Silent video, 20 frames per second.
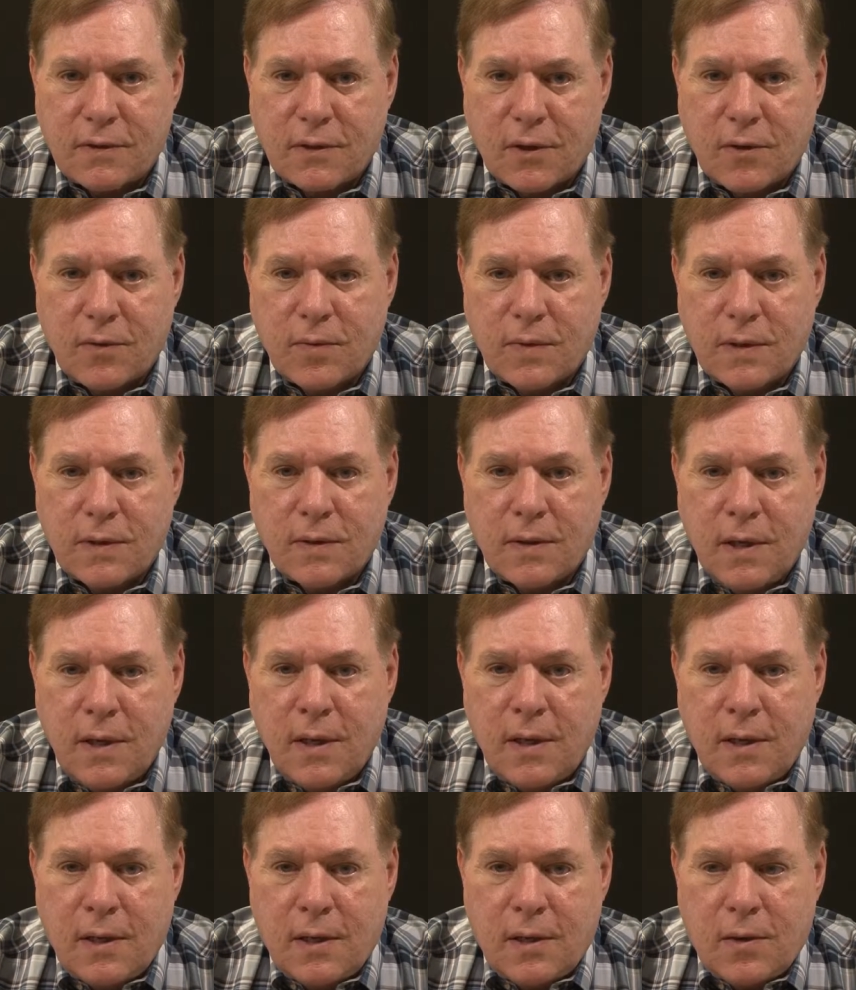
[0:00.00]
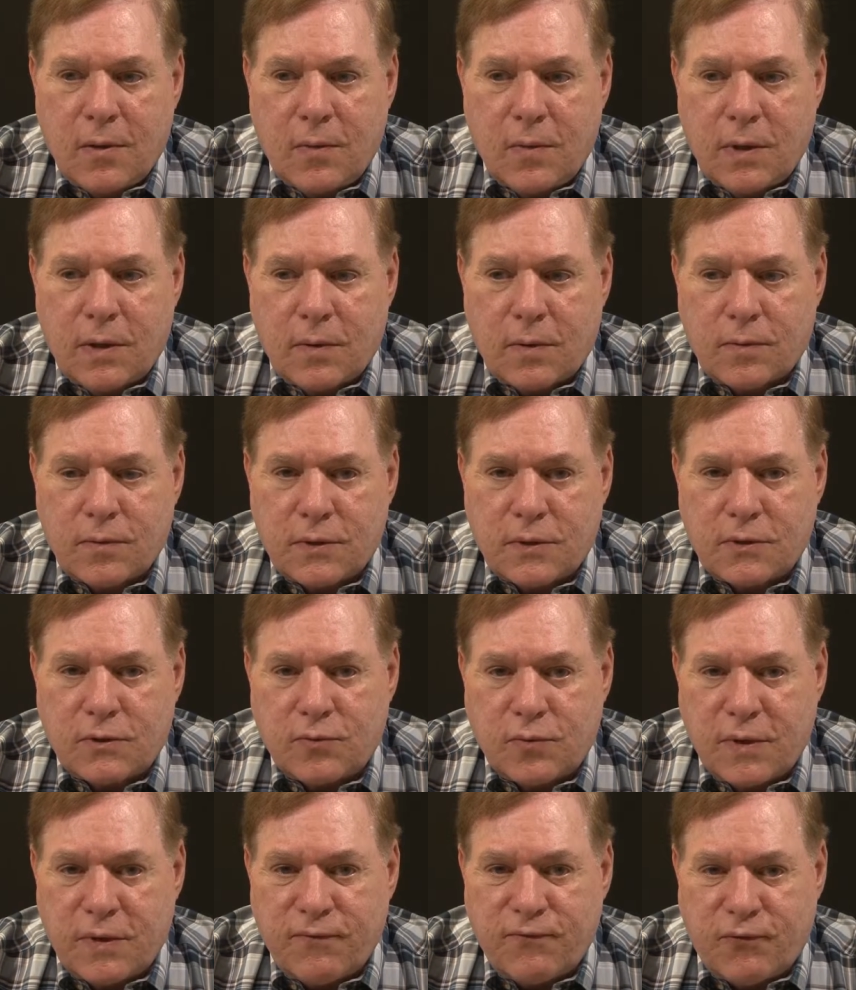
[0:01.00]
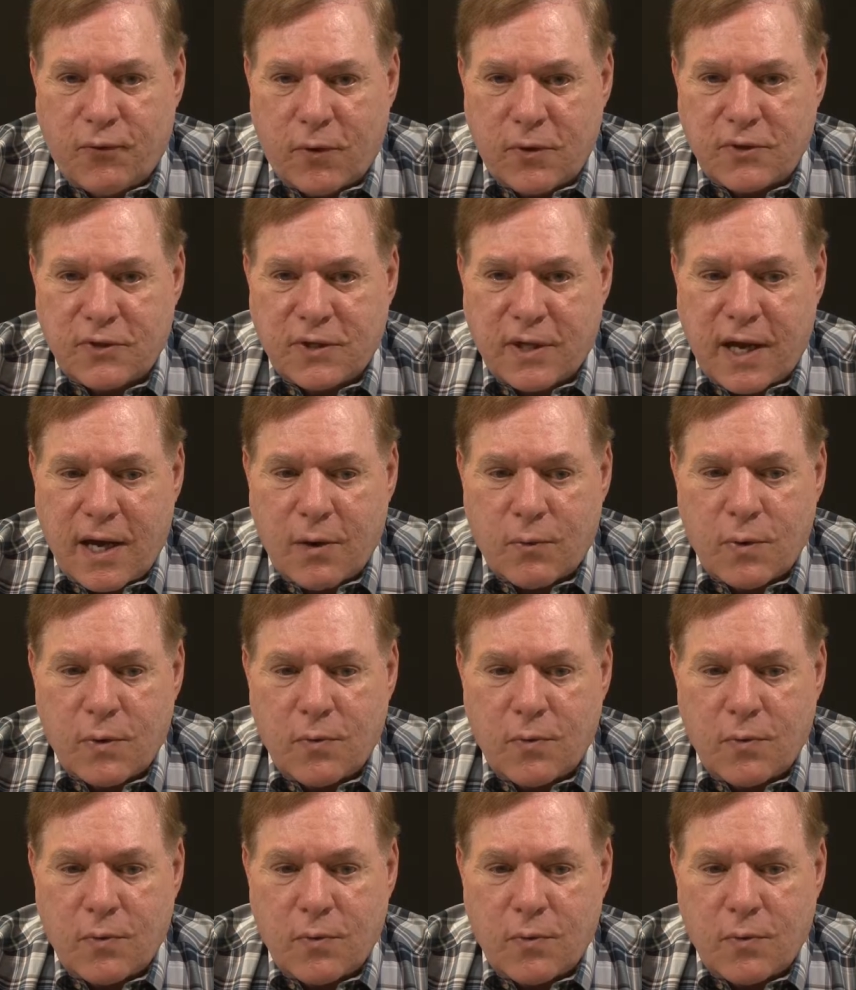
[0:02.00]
So we'll just reinforce that.